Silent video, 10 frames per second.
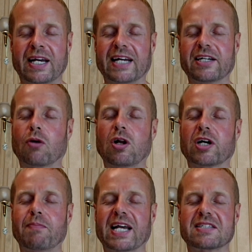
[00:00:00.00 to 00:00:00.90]
it no
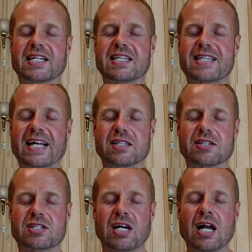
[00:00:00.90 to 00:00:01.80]
longer makes any
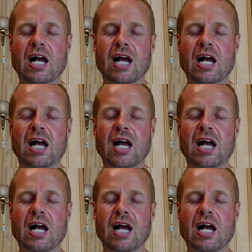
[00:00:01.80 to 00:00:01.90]
sense